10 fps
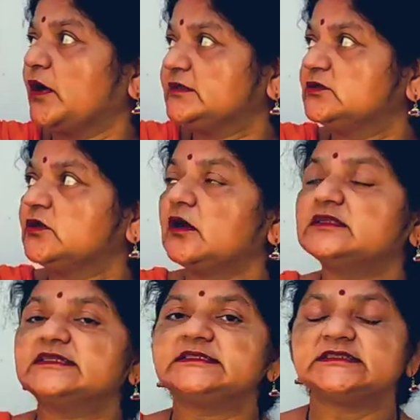where do
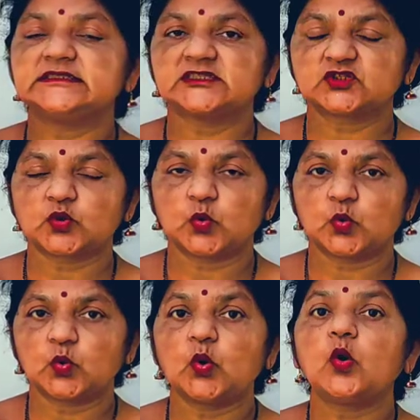all the teachers
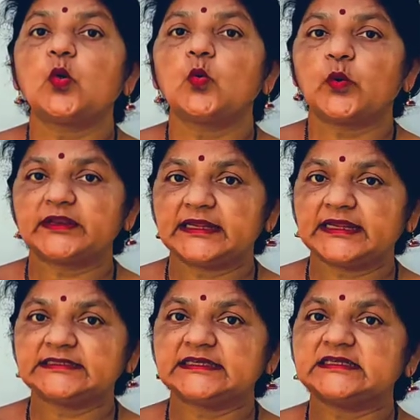go
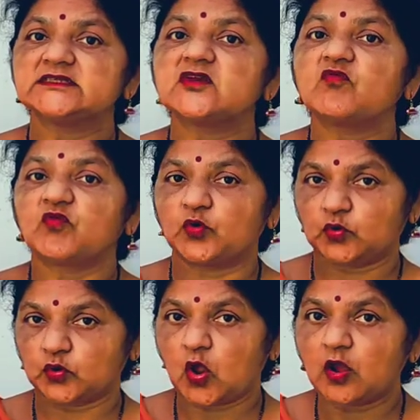when it is
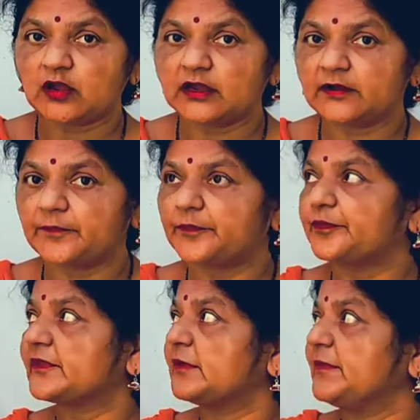4 o'clock?
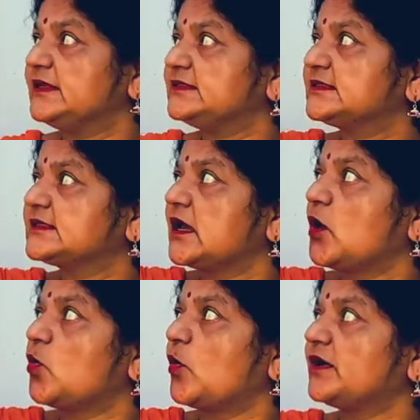That means
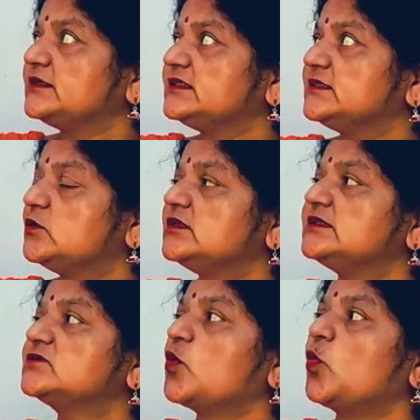when the
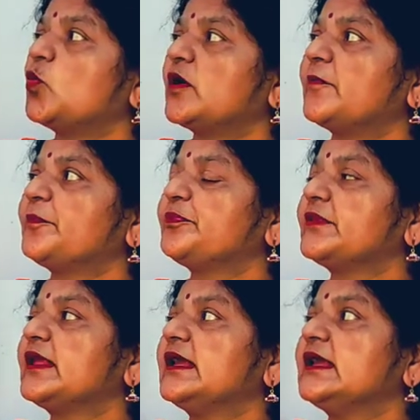school is over.
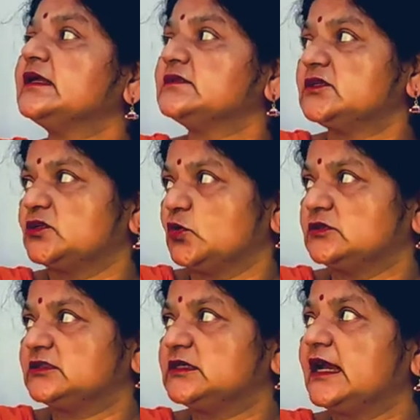This
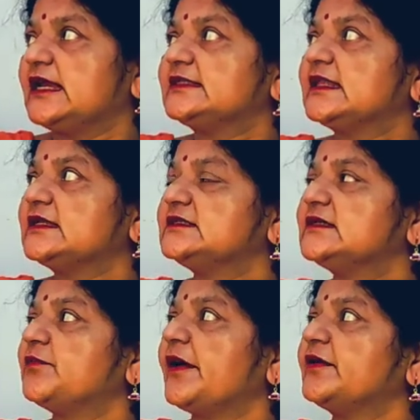shows
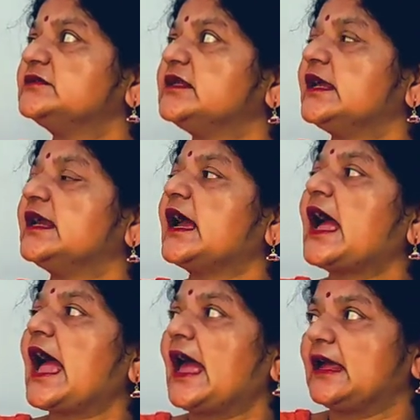the
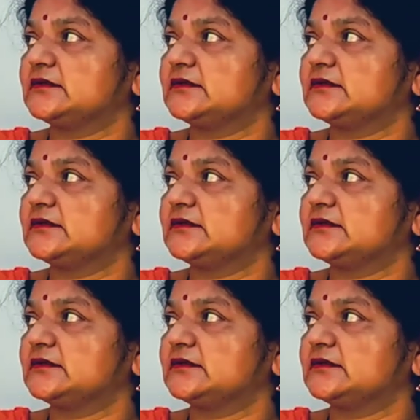cuteness,